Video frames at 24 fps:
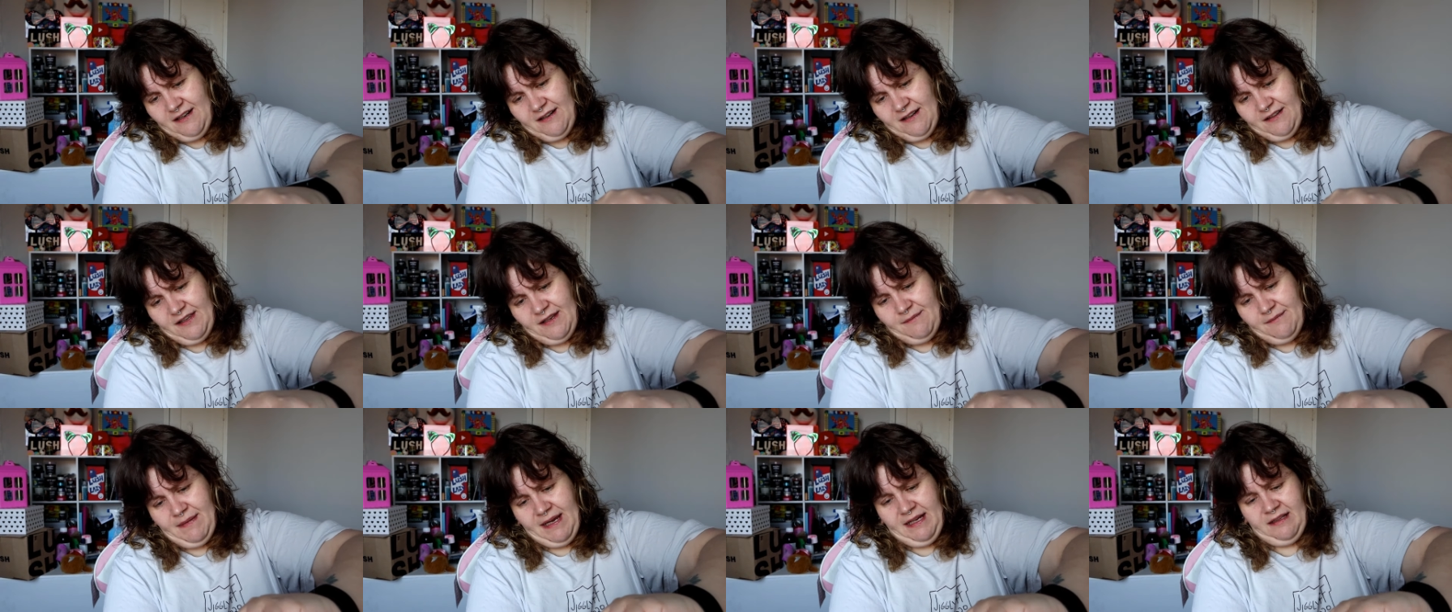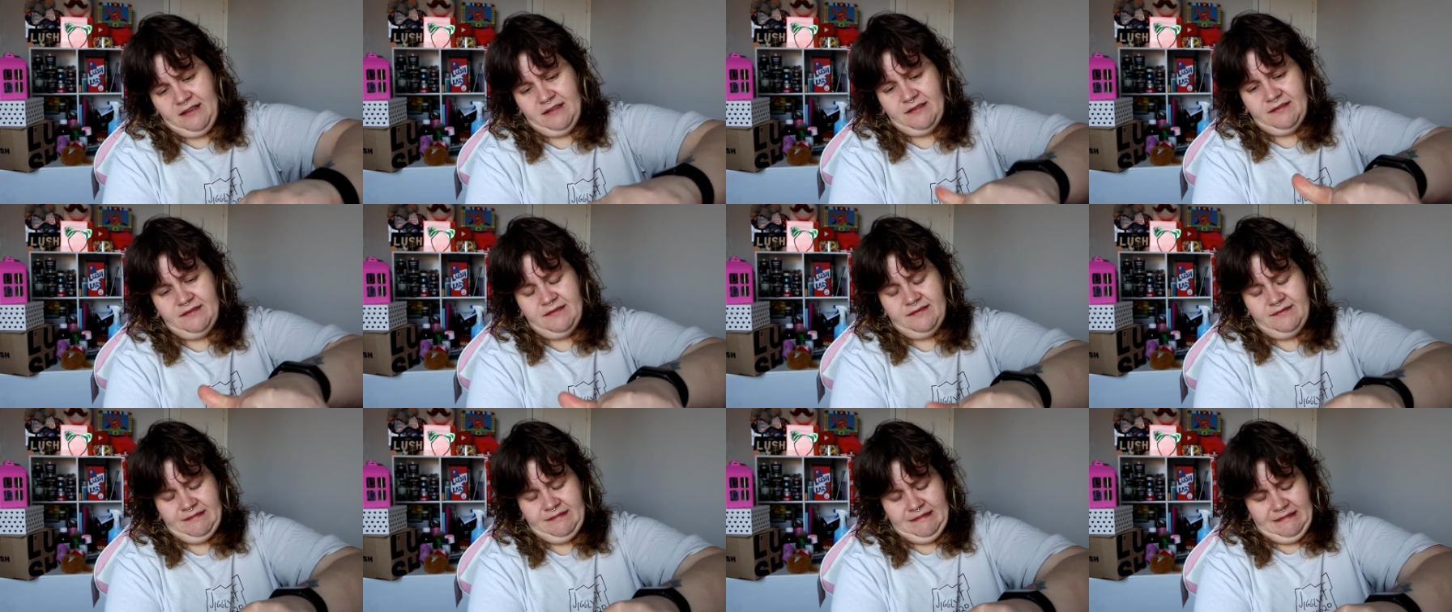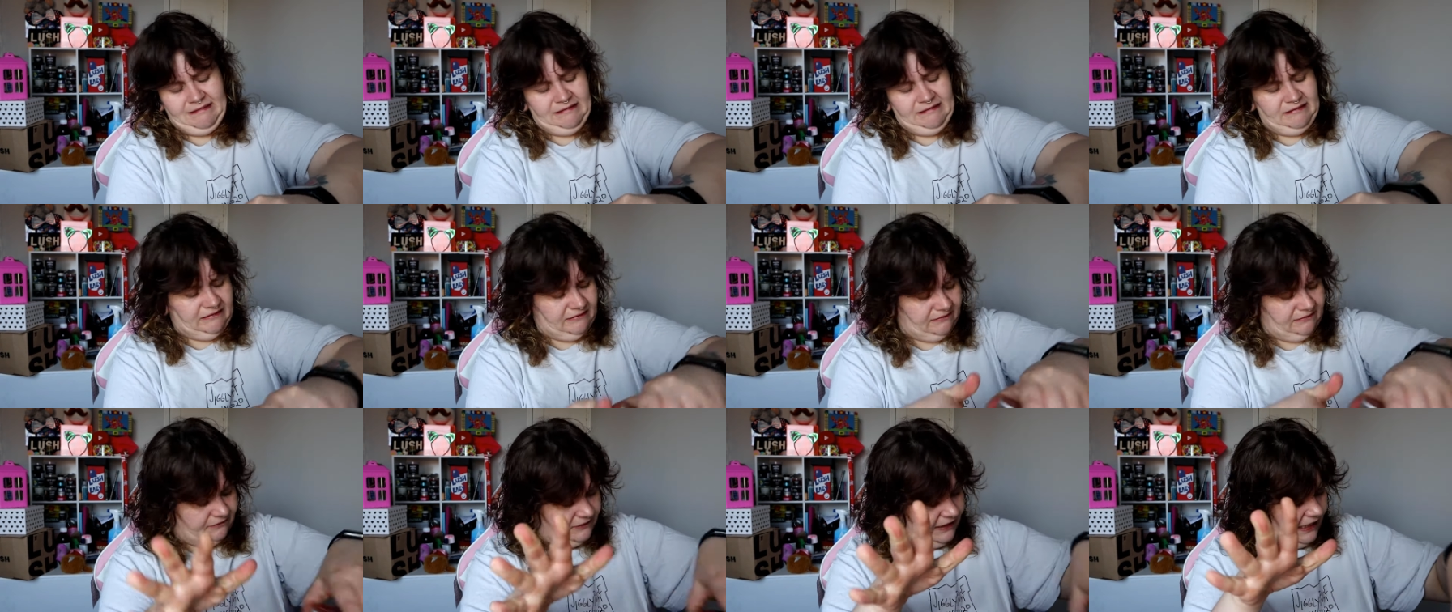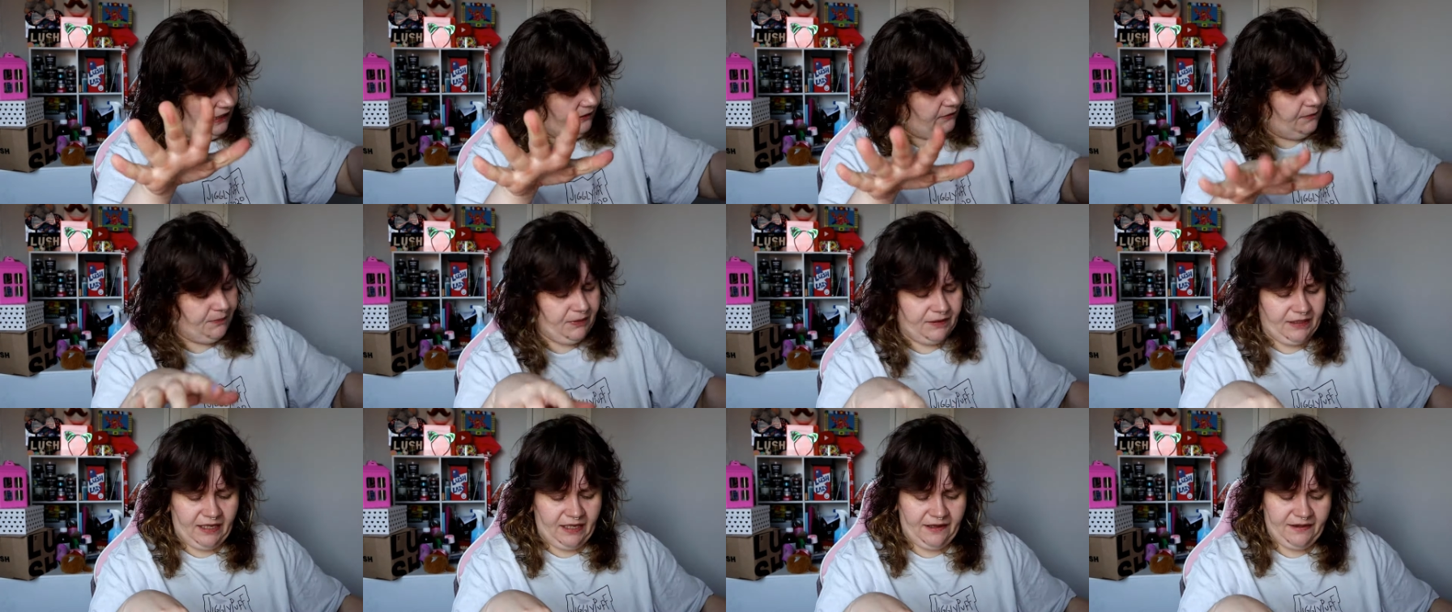on the metal. Oh, okay, we'll
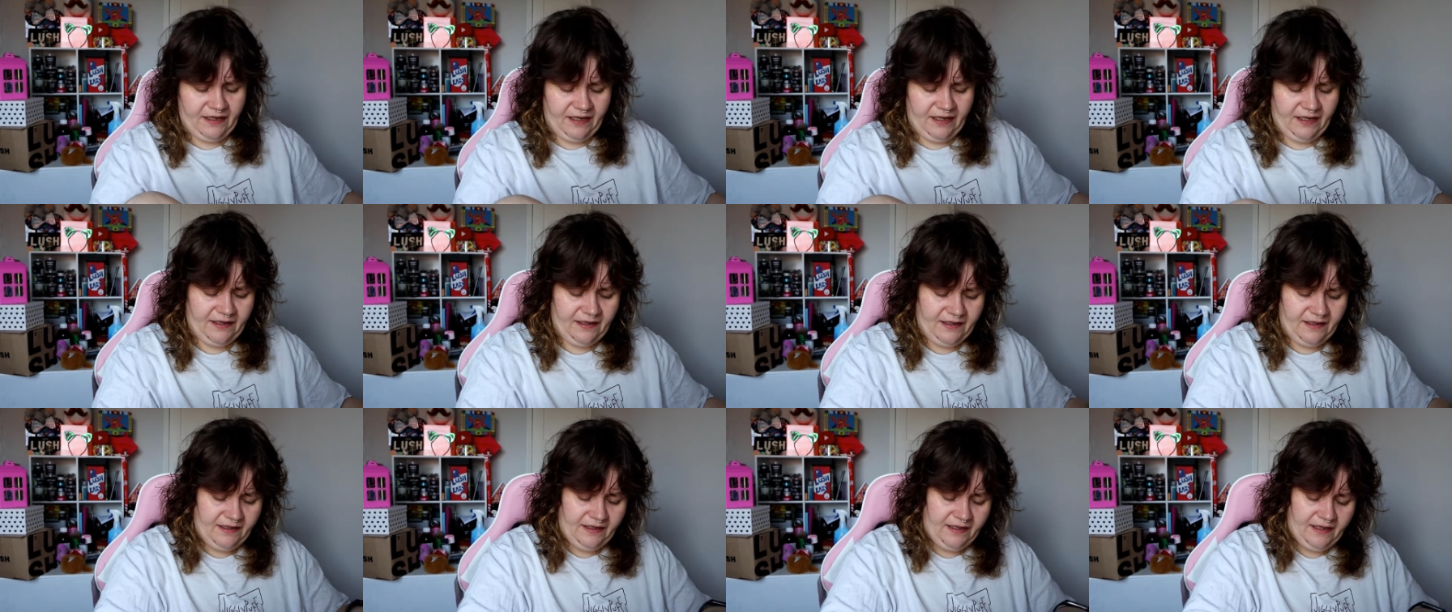put that there.